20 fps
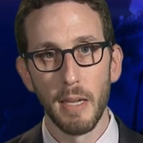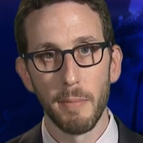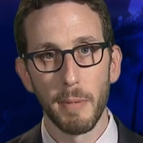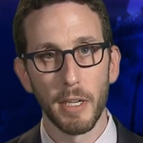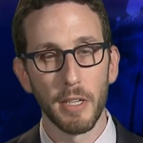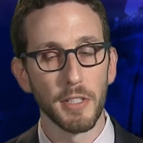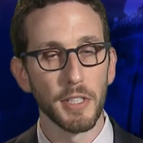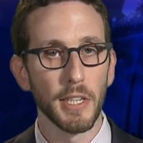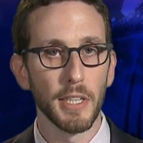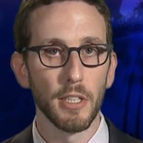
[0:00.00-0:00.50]

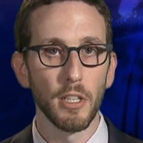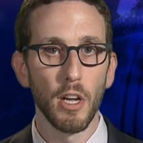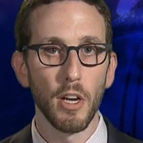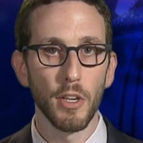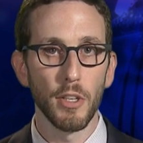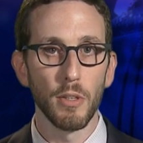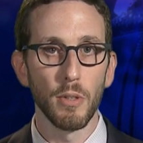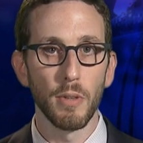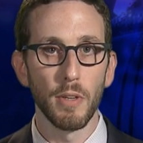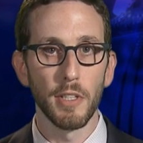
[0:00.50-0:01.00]
because in-law
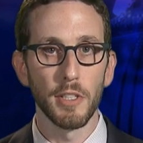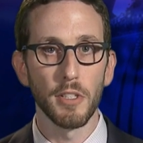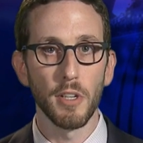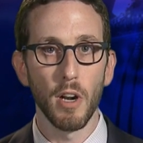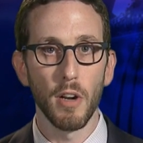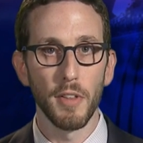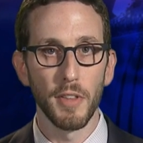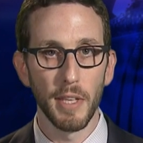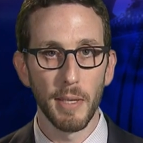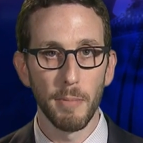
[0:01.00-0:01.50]
units
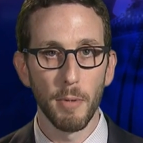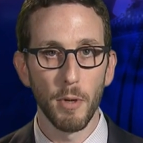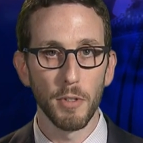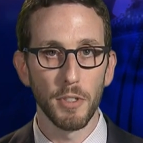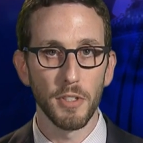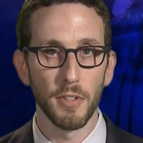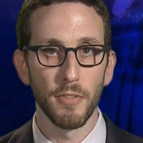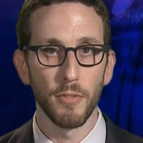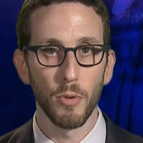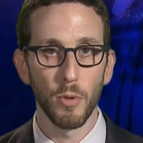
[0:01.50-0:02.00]
are the
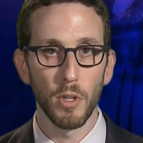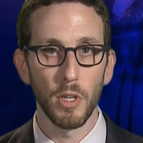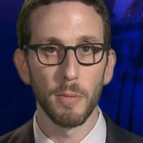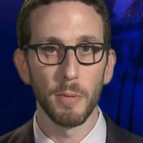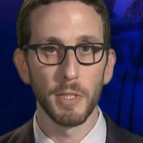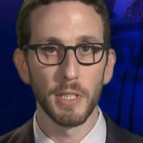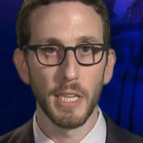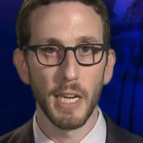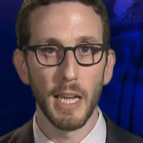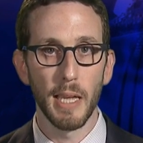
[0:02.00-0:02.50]
most
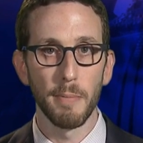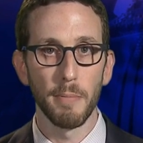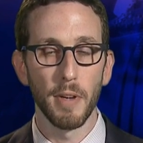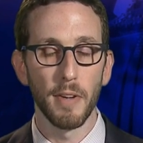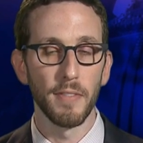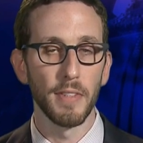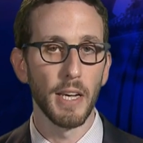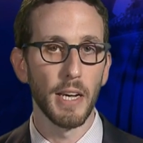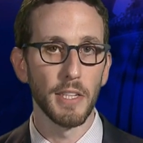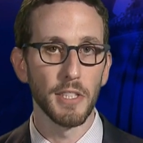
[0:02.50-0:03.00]
affordable type
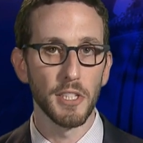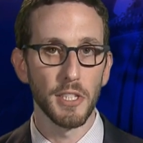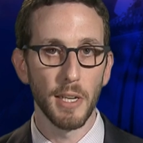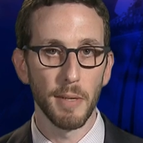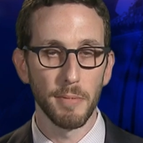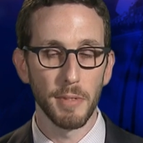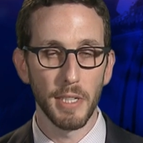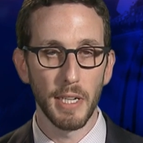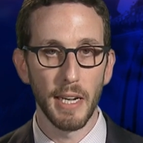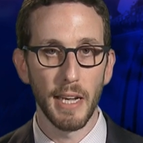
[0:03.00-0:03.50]
of
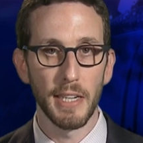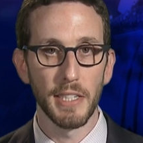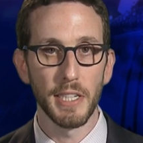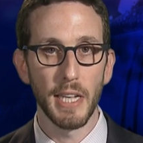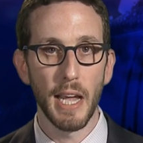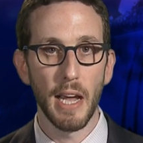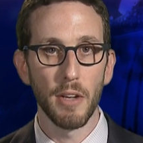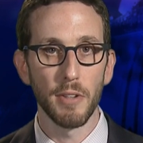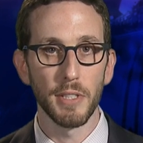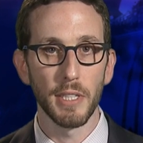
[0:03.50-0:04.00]
non-subsidized
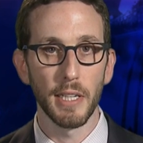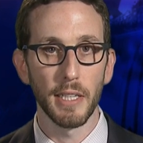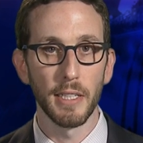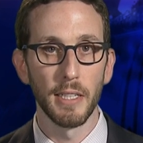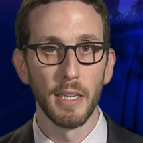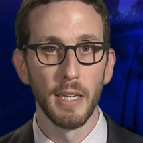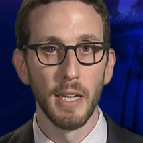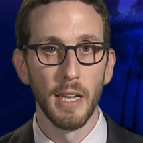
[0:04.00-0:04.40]
housing.